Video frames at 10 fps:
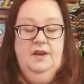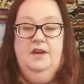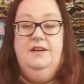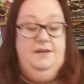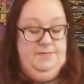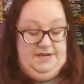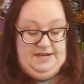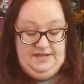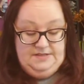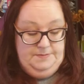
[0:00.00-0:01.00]
All right, my
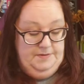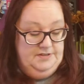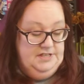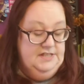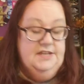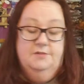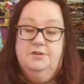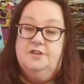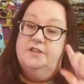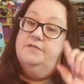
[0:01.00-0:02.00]
next project that I
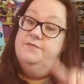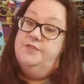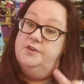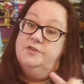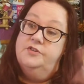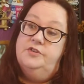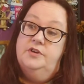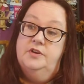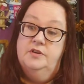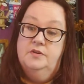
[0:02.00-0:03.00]
worked on the first